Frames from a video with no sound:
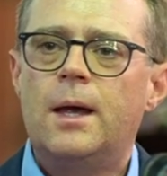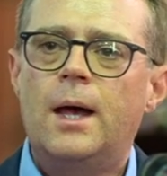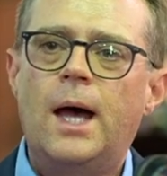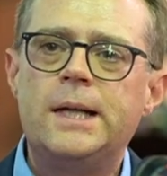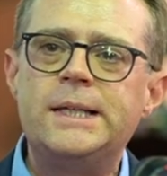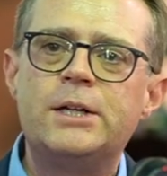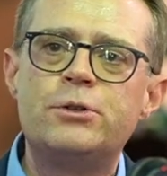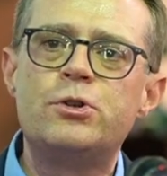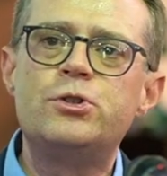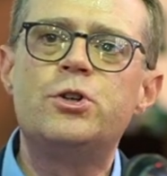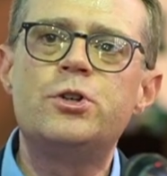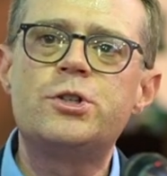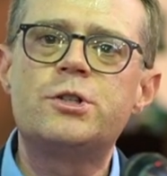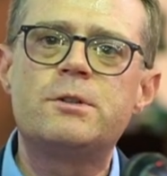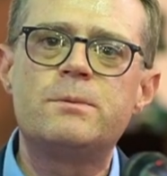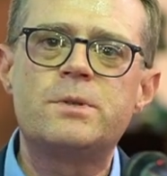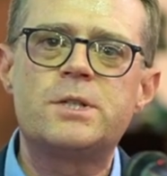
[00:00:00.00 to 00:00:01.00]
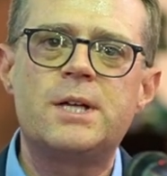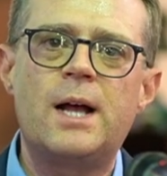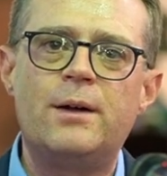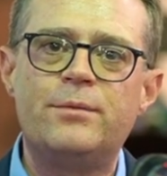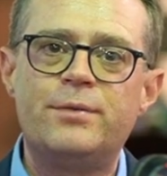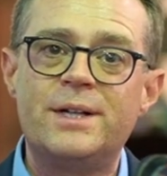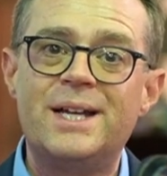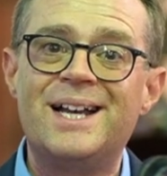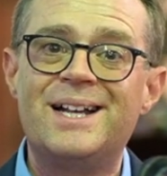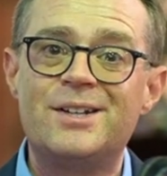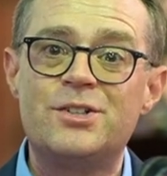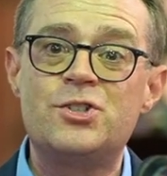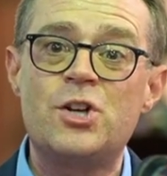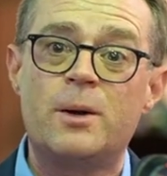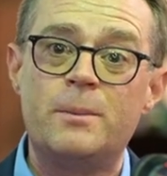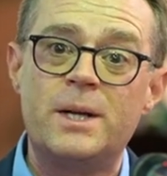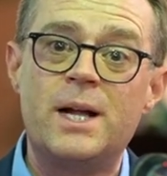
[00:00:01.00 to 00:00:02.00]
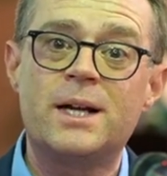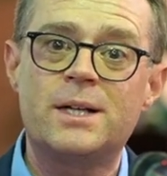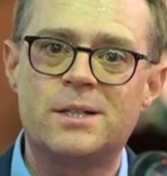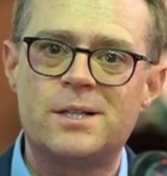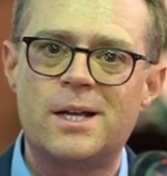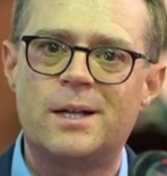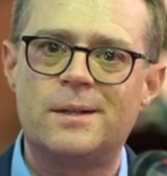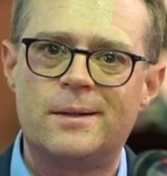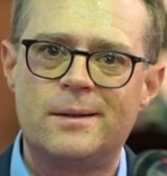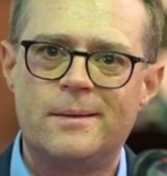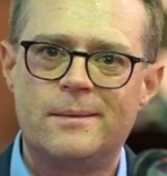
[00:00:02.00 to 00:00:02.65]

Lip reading: And he introduced himself and he had a German accent.